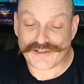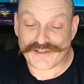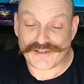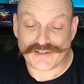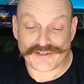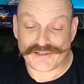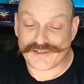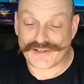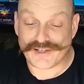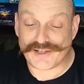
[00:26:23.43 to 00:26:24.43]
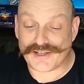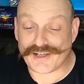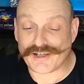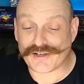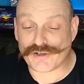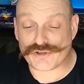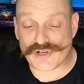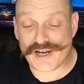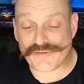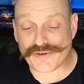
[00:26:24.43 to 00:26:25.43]
of a seal. Yeah, good
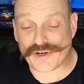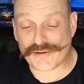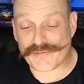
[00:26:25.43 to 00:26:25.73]
draft card,